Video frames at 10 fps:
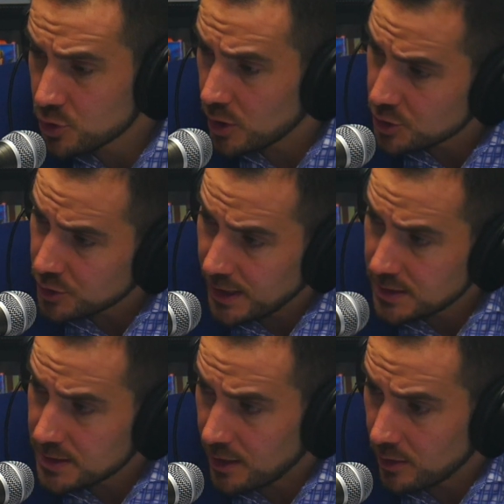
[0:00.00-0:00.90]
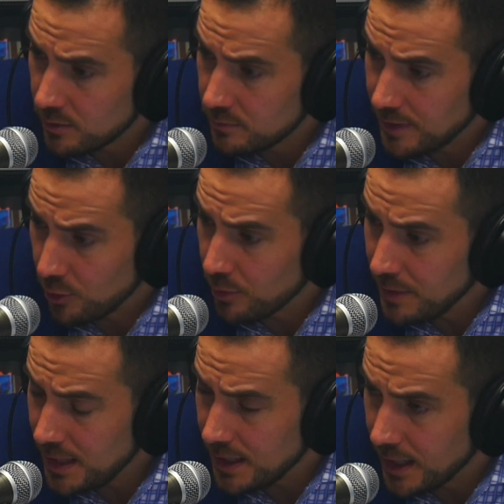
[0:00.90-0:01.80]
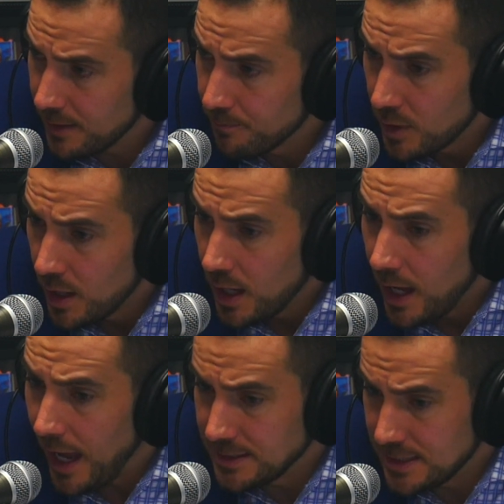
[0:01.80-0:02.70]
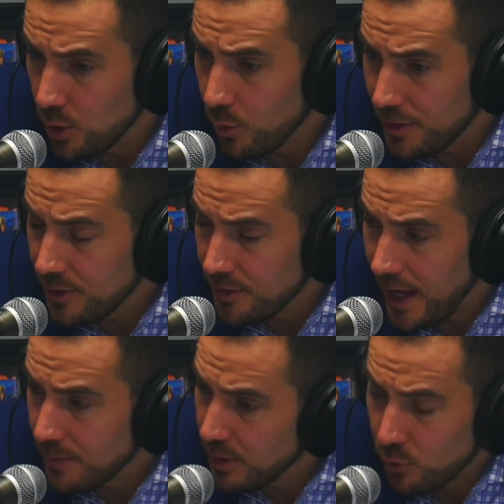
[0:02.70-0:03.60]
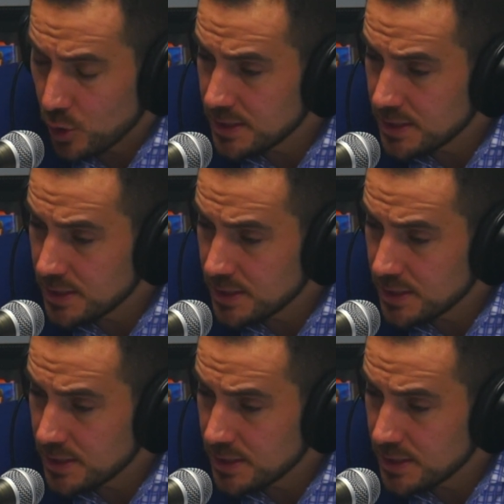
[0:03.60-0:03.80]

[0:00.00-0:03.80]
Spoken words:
infrastructure needs that are immediate and deal with it then.